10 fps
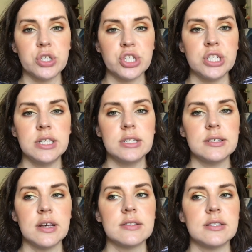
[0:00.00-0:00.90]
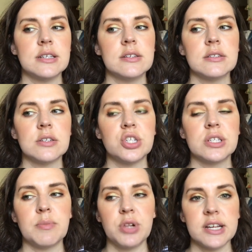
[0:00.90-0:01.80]
She does these,
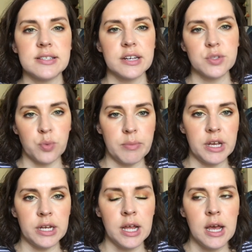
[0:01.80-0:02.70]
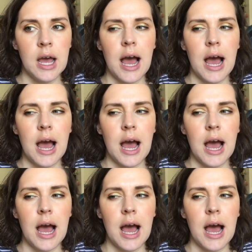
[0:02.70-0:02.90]
she's a plus sized woman.